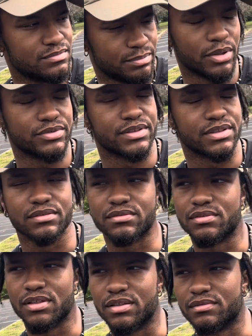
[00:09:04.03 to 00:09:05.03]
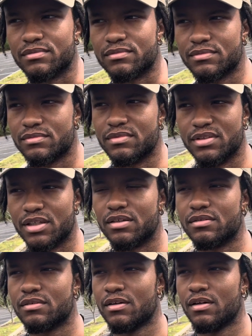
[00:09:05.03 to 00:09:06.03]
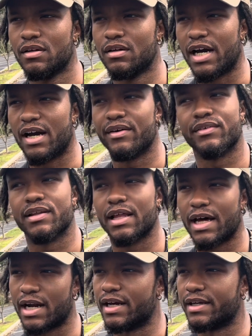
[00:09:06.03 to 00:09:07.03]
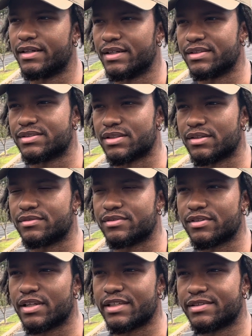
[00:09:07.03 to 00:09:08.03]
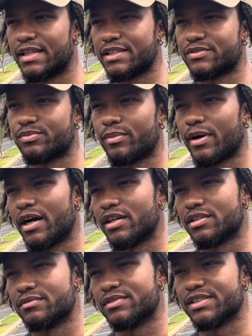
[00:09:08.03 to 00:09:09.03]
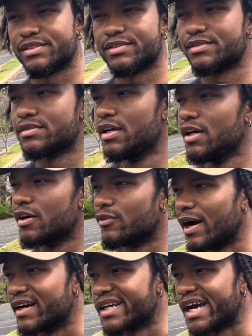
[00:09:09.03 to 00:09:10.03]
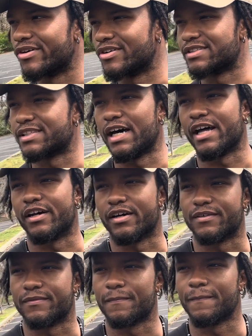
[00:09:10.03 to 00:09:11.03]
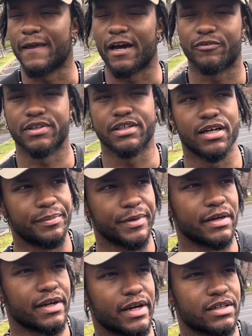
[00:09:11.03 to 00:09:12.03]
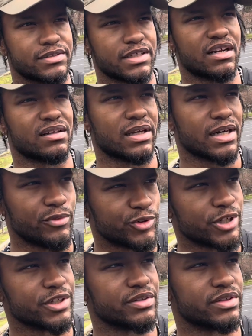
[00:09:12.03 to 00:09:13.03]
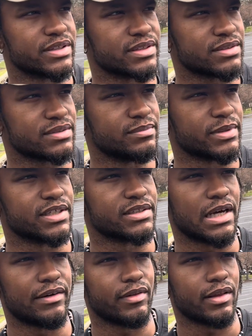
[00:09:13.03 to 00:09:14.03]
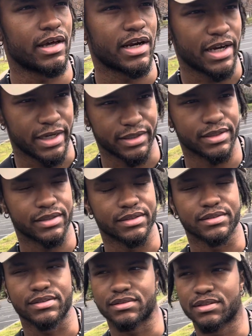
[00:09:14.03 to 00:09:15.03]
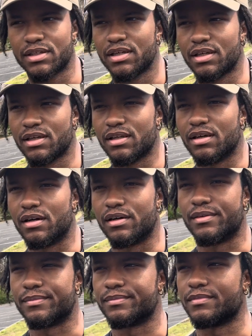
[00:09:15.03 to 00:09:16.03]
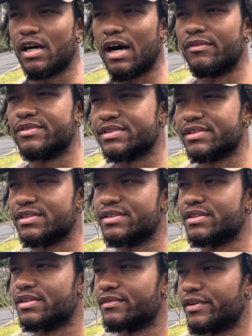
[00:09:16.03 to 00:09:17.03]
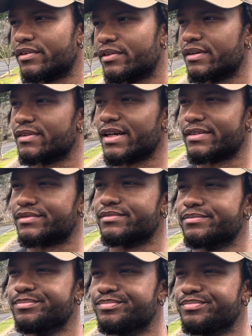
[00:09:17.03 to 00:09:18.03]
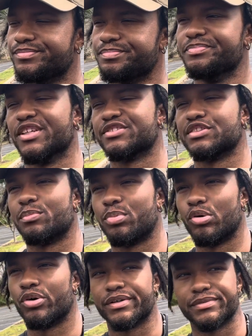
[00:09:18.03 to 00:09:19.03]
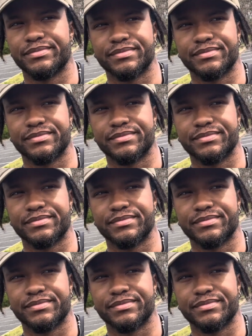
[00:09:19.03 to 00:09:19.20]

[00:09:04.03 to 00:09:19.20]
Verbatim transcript: post it. And, you know, I have a lot of ideas. So, so that, that's why it's right now, it's kind of not really up in the air. It's kind of like, I want to do this because I have a lot of ideas. Um, obviously, you know, they don't get like the support